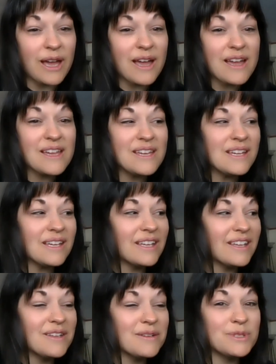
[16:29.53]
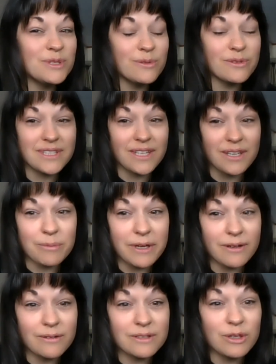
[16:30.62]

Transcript: I am so excited about